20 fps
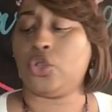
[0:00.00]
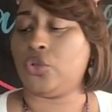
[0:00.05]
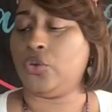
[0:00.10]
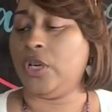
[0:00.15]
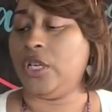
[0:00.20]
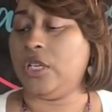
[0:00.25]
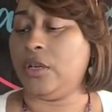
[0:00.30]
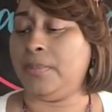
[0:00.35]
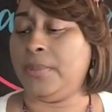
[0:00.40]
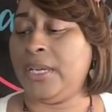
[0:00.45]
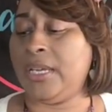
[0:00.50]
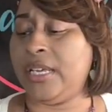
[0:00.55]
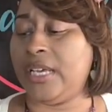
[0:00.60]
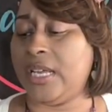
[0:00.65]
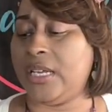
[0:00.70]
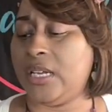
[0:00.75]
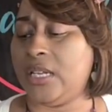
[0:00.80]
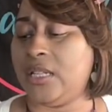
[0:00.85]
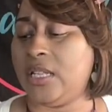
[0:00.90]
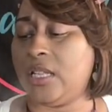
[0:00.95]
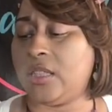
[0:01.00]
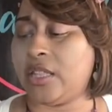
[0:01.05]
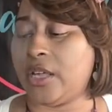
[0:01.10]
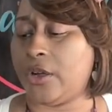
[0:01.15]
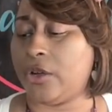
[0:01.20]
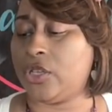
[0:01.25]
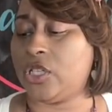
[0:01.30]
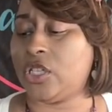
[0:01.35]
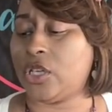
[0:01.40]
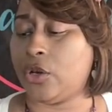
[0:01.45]
you in the beginning that
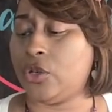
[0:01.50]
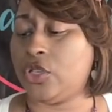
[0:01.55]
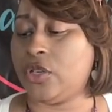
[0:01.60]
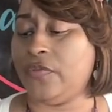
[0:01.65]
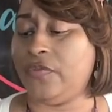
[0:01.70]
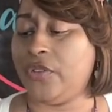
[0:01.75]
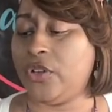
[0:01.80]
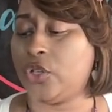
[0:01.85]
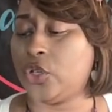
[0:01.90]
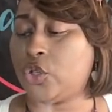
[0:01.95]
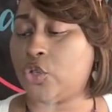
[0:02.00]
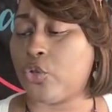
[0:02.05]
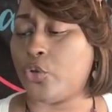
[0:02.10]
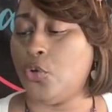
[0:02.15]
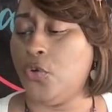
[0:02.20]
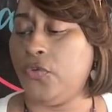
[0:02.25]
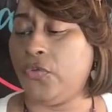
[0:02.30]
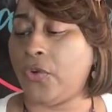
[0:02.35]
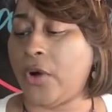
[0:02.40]
they're searching for the truth